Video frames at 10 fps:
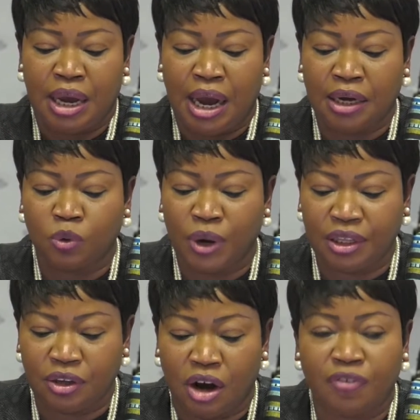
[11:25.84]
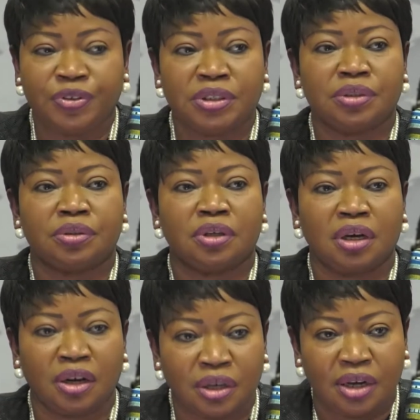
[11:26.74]
and where the office
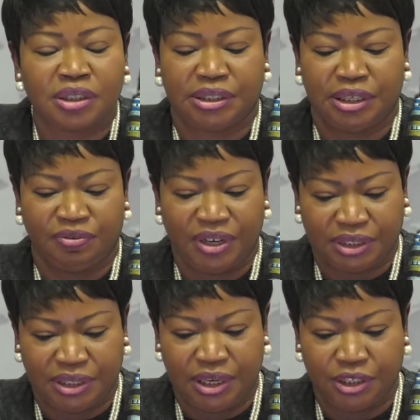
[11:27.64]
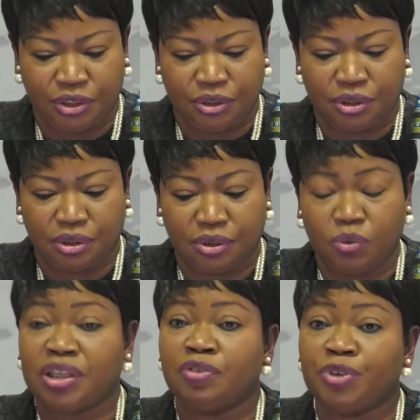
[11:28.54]
conducts investigations
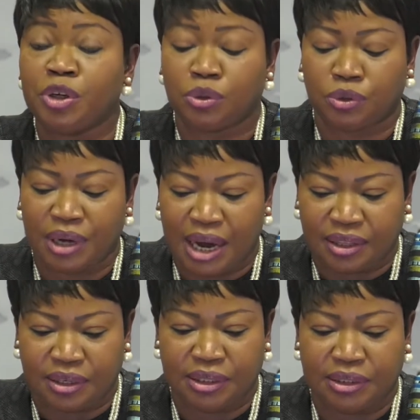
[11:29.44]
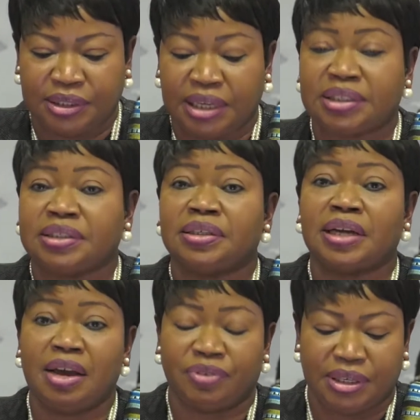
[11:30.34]
with a view to gathering the
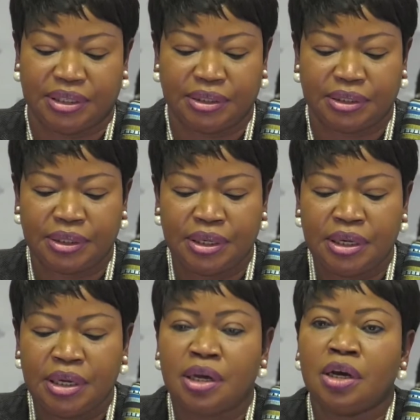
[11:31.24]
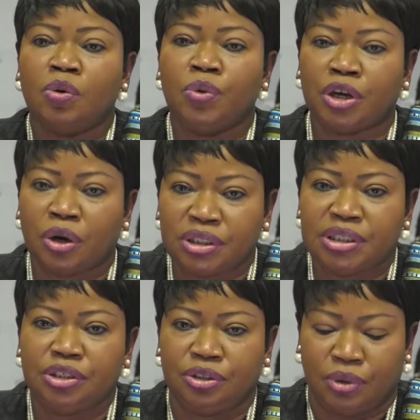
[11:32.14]
necessary evidence, we
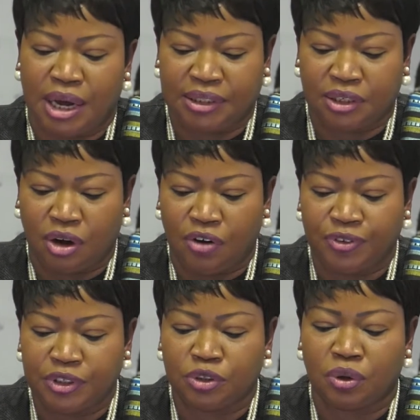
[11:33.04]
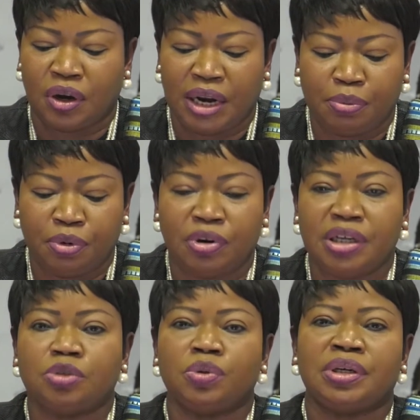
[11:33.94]
continue as an office to
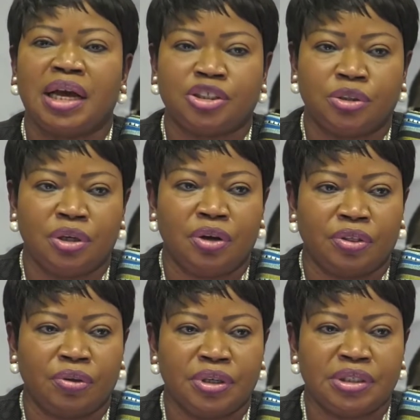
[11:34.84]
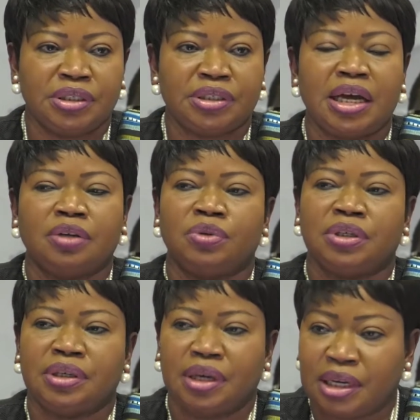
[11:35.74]
collaborate with national authorities and
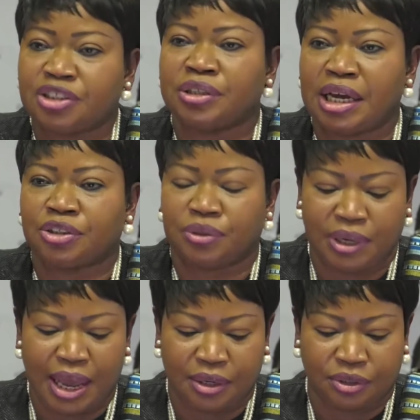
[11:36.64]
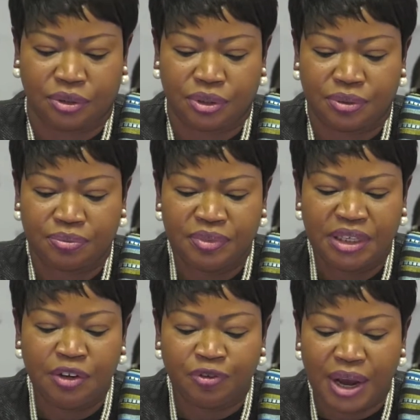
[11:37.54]
with national actors.
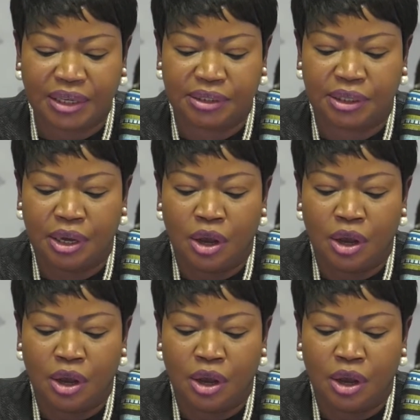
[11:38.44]
In fact,